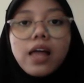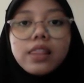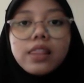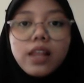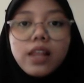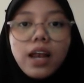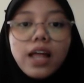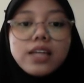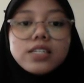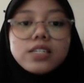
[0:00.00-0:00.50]

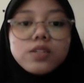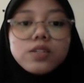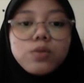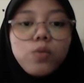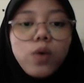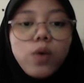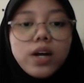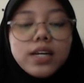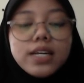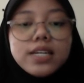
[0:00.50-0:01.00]
The last
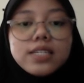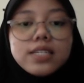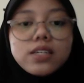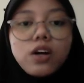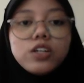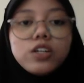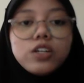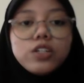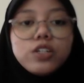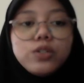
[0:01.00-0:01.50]
one is
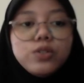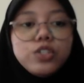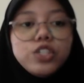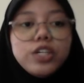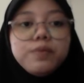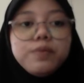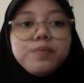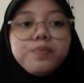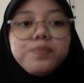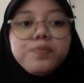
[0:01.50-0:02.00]

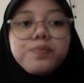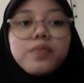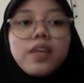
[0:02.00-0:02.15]
conclusion.